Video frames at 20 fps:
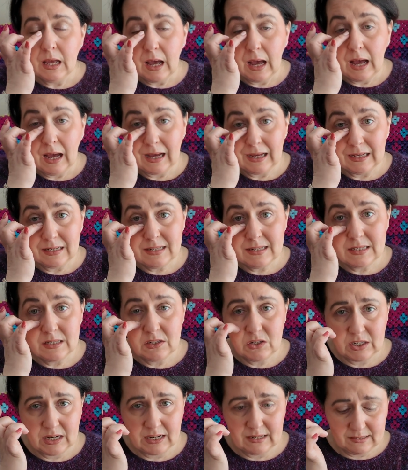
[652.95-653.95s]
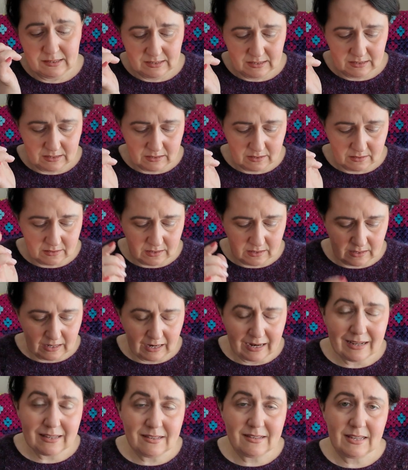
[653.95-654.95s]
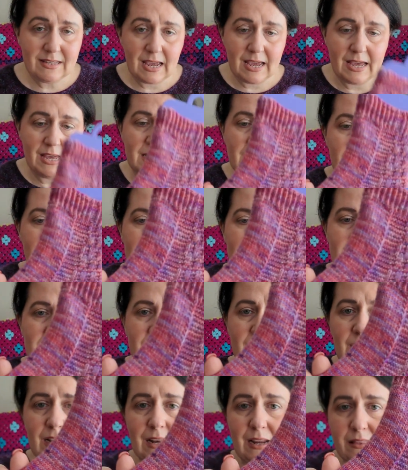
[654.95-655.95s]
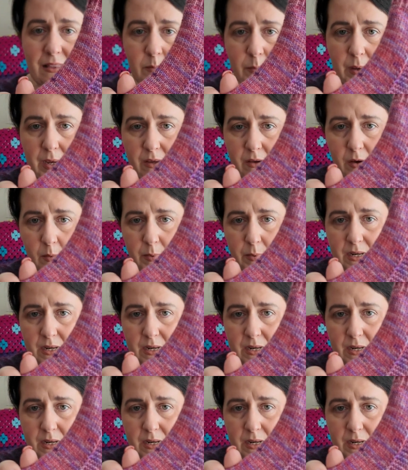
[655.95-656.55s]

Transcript: had suggested that I had said I didn't like the pickup.